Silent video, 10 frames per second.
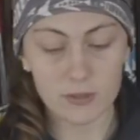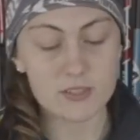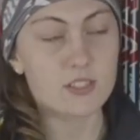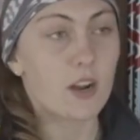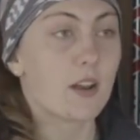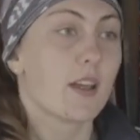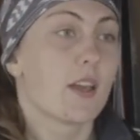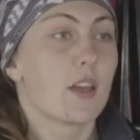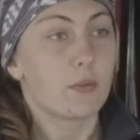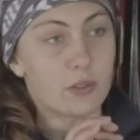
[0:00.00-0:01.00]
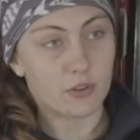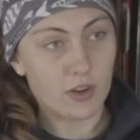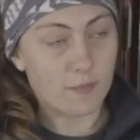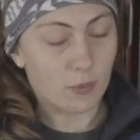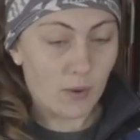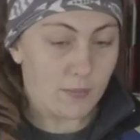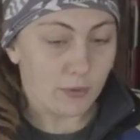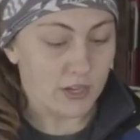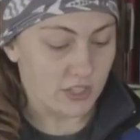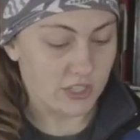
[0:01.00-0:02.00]
to start with your number one
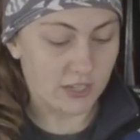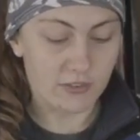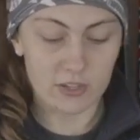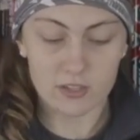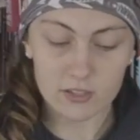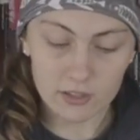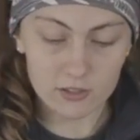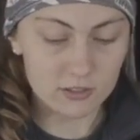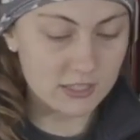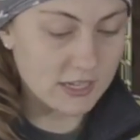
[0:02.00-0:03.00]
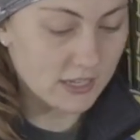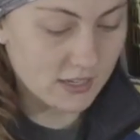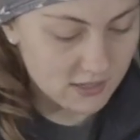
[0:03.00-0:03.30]
brush to give it a good little cleaning.